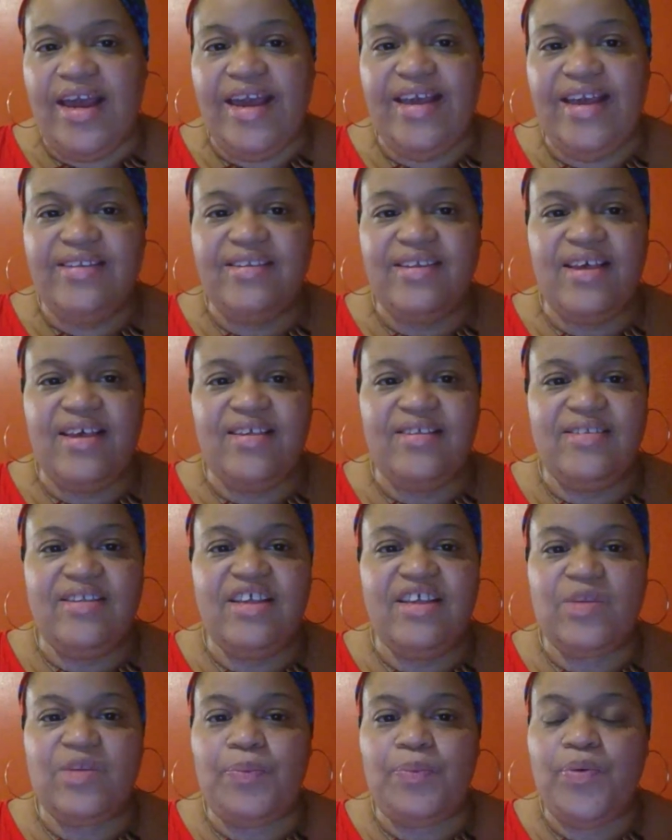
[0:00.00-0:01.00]
is
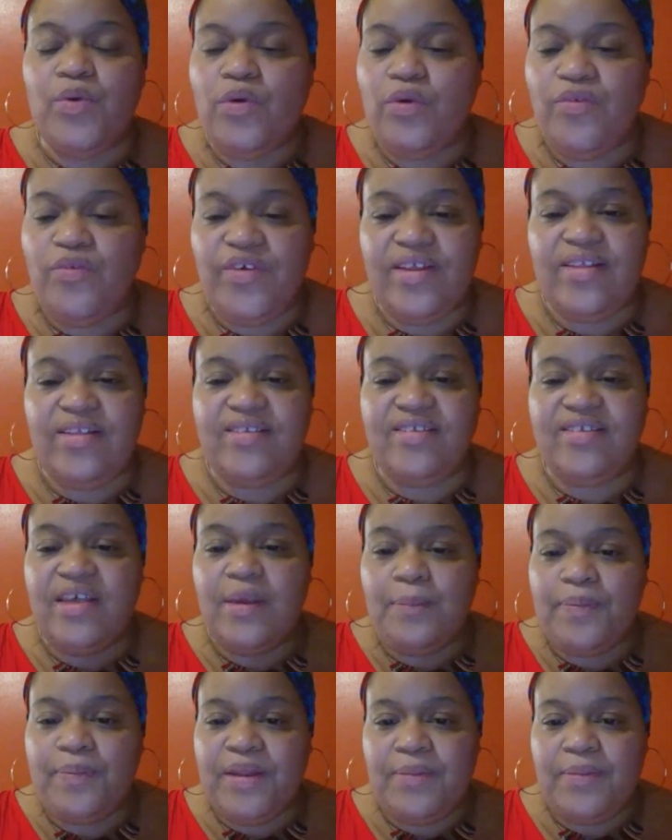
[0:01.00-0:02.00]
disproven
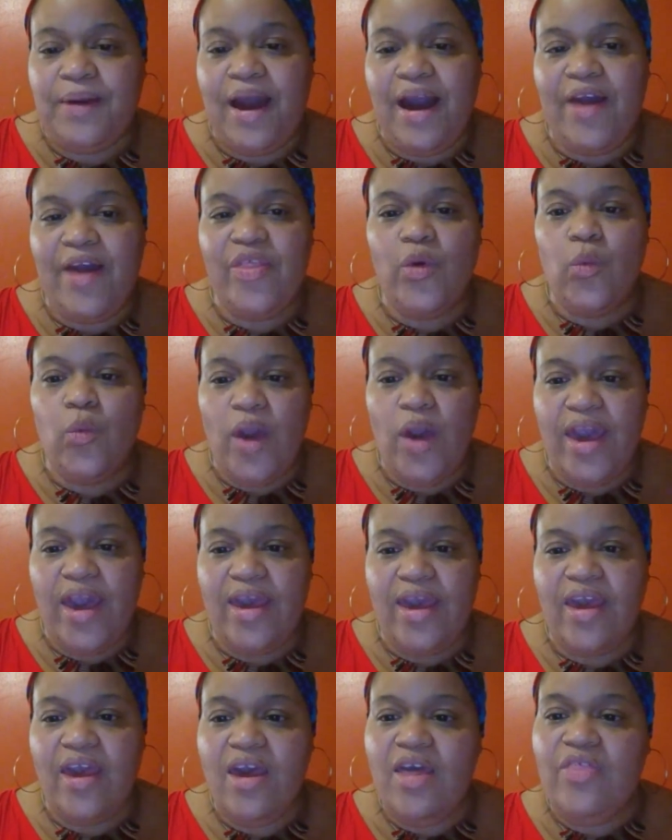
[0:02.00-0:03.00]
simply by the
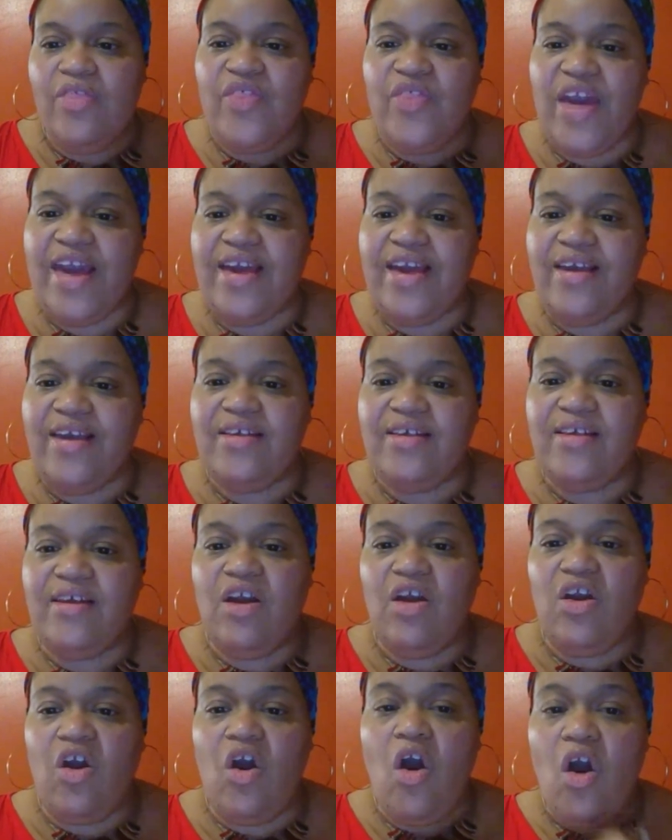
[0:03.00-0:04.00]
way they
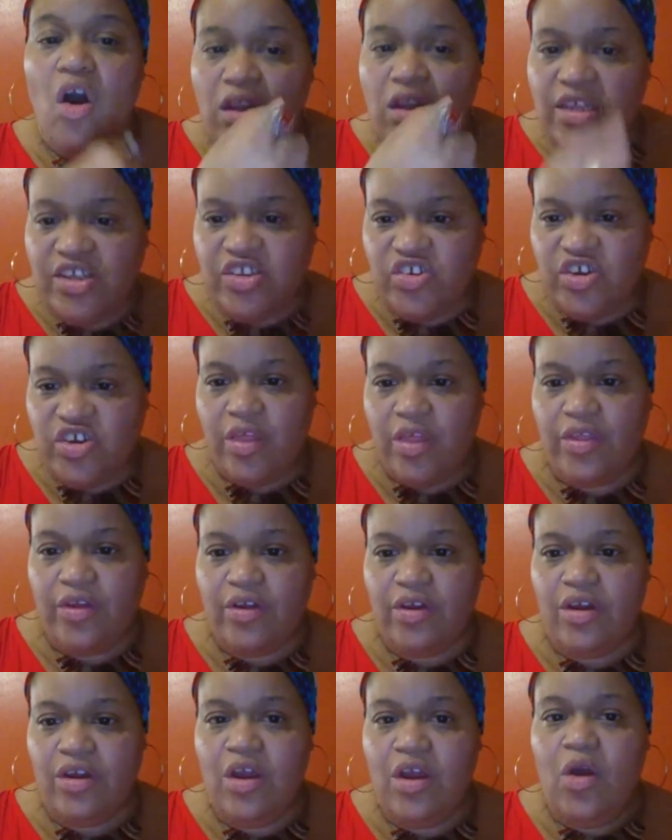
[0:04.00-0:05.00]
call each
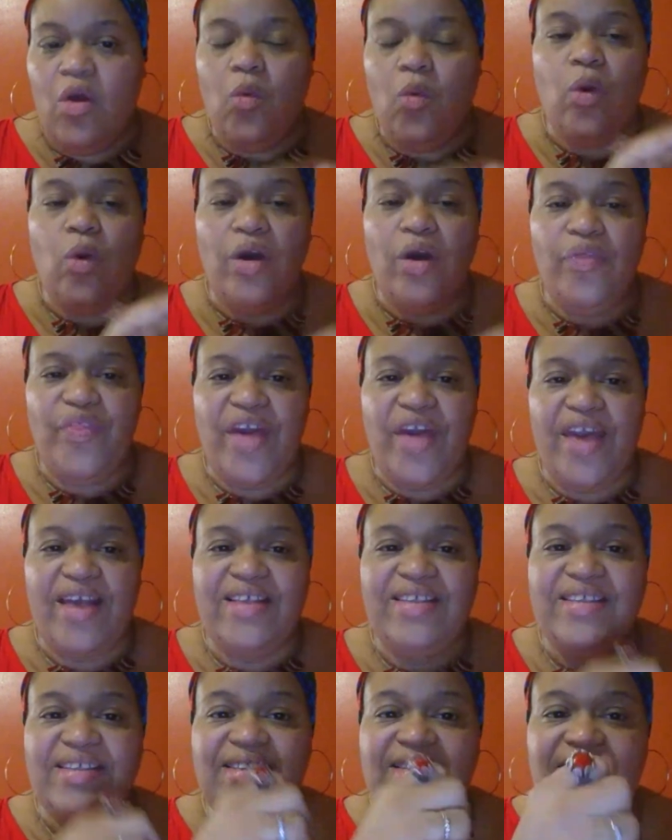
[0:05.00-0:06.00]
other, what
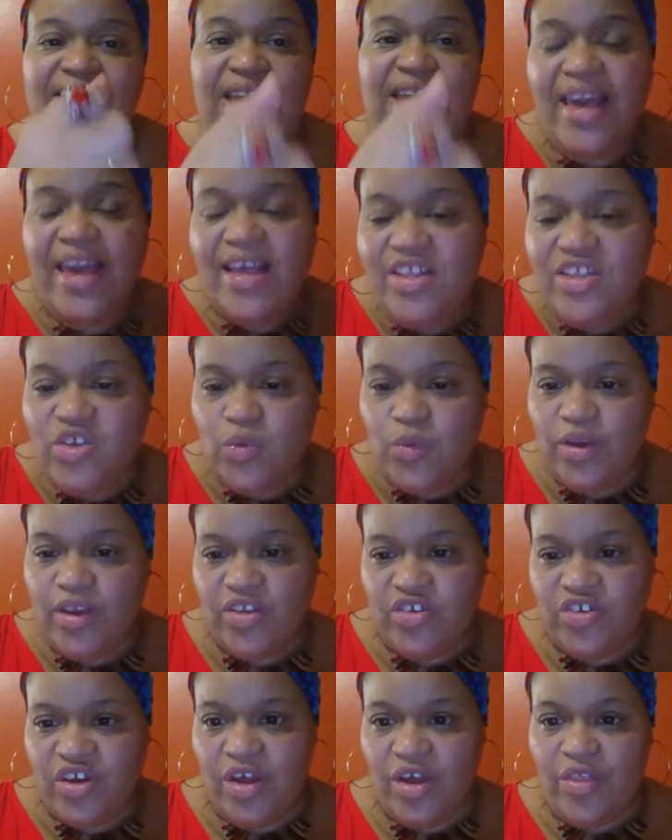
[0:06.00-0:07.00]
they say to
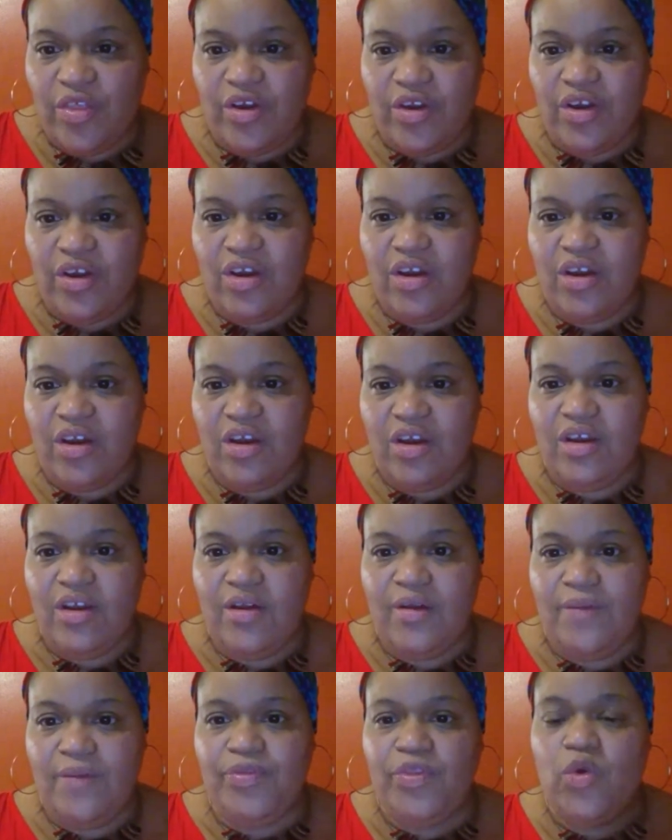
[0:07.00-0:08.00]
each other,
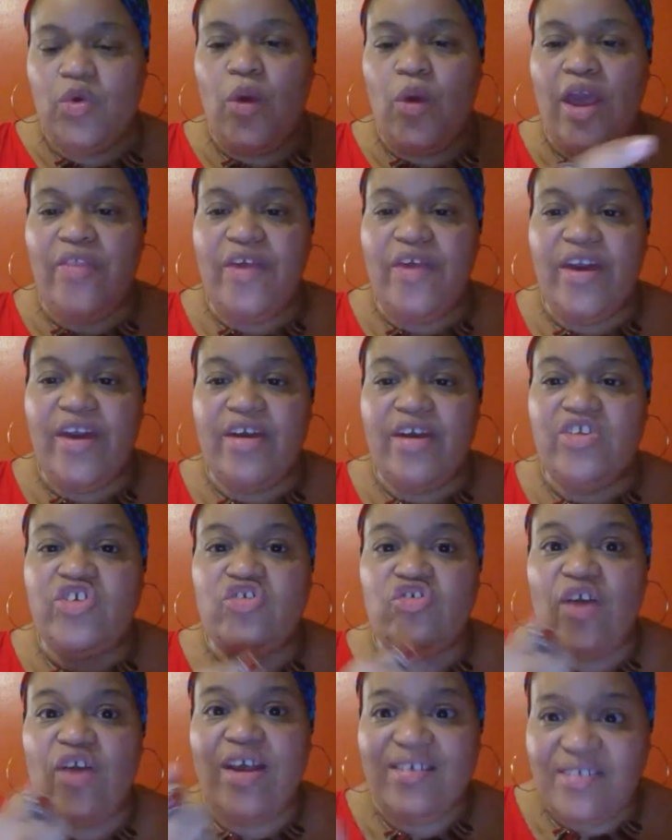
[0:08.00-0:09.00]
the way they
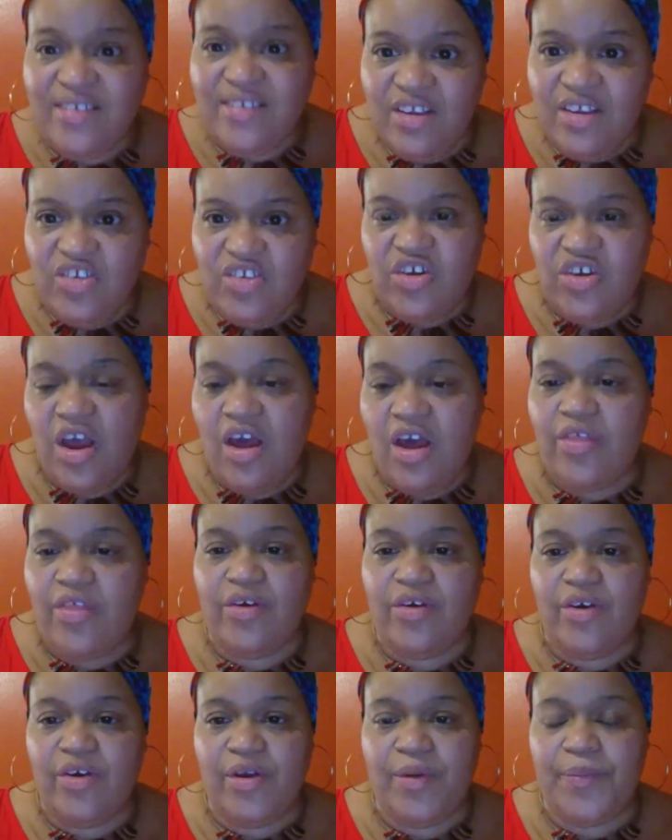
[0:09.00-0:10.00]
address each
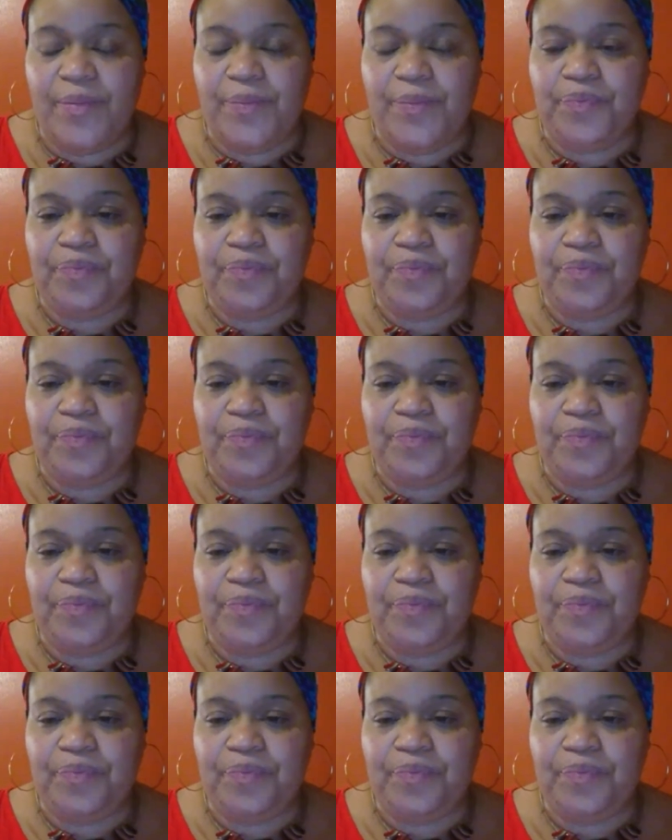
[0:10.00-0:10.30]
other.